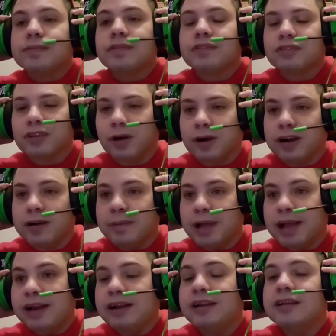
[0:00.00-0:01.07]
It's hard,
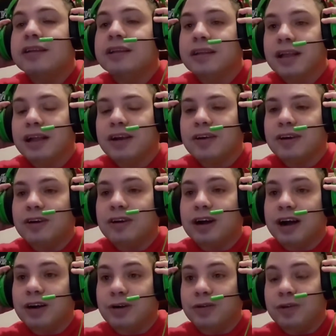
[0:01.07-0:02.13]
man. I don't know
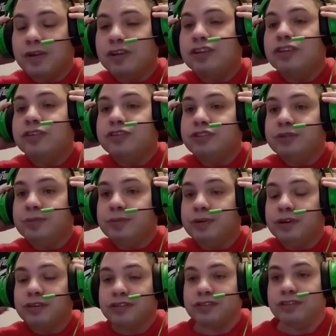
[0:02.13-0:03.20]
how
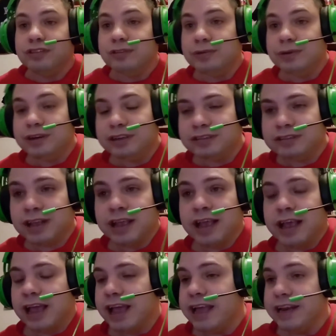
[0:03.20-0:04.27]
YouTubers do this.
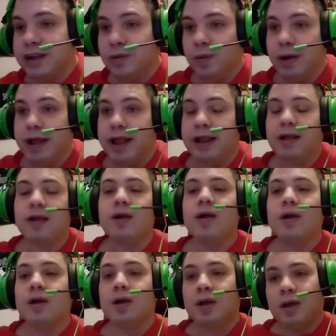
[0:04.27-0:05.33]
Anyway,
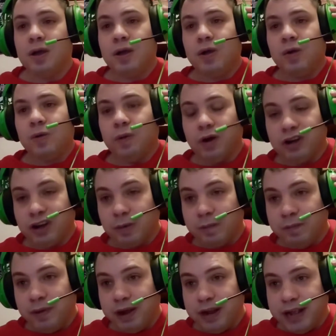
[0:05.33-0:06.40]

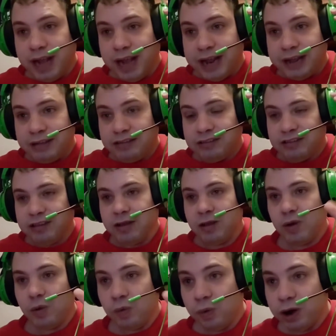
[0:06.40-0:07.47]
welcome, guys.
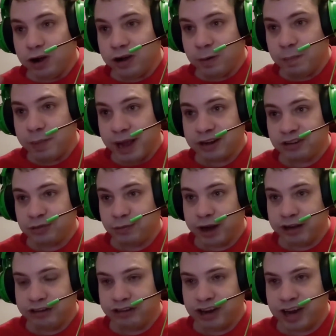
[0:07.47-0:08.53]
Welcome back to my
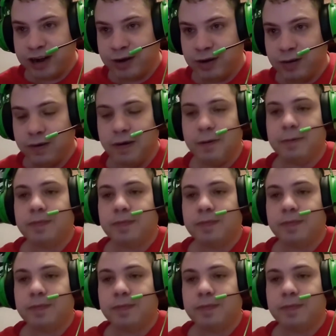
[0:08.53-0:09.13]
channel.